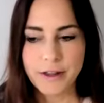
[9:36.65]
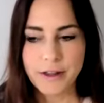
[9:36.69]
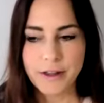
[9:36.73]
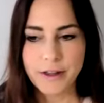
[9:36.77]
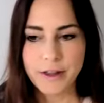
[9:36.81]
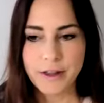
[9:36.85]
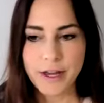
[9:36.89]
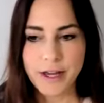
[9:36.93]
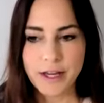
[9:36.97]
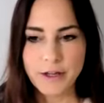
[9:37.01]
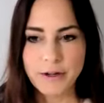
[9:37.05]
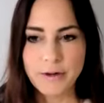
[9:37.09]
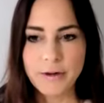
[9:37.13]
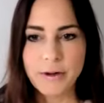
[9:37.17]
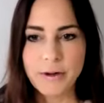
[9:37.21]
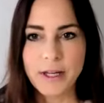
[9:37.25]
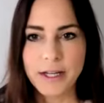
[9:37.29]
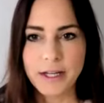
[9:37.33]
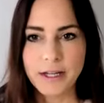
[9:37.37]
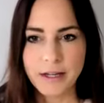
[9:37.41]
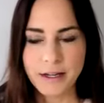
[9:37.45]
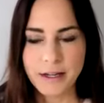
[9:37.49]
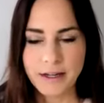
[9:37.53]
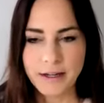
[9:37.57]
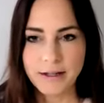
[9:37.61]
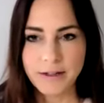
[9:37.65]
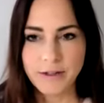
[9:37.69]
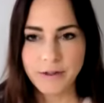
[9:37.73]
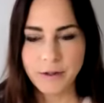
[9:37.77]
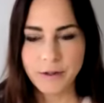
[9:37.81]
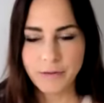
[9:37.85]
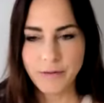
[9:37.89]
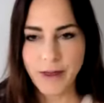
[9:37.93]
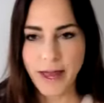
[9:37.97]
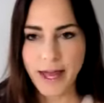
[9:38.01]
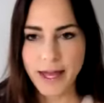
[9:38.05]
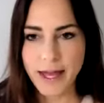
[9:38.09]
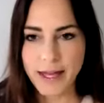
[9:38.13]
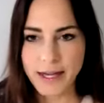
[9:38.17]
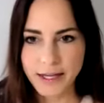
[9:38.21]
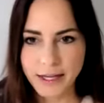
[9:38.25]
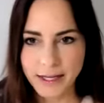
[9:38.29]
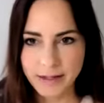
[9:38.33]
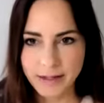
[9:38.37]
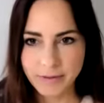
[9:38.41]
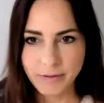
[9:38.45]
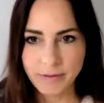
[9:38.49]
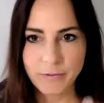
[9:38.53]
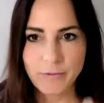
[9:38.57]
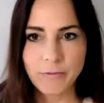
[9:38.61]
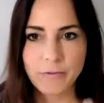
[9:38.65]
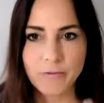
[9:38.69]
that you can sort of edit,